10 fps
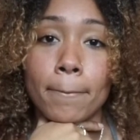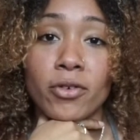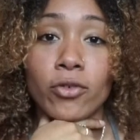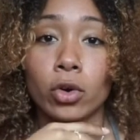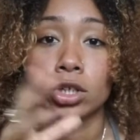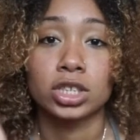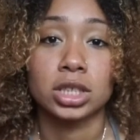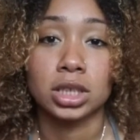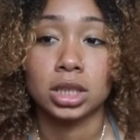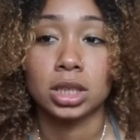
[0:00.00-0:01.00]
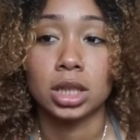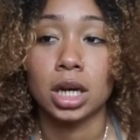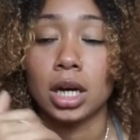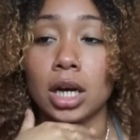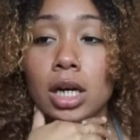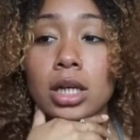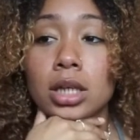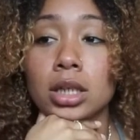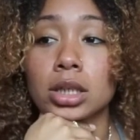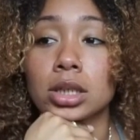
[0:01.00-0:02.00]
before she
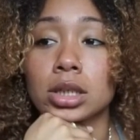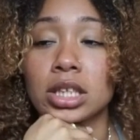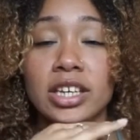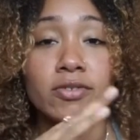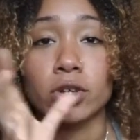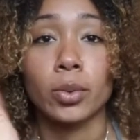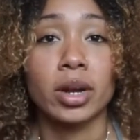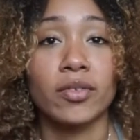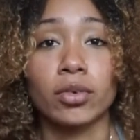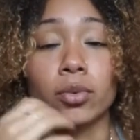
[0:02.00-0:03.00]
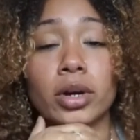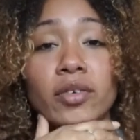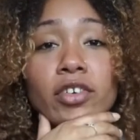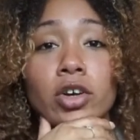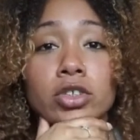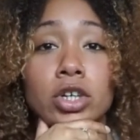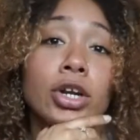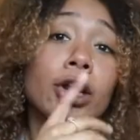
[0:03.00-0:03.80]
leaves or whatever goes on.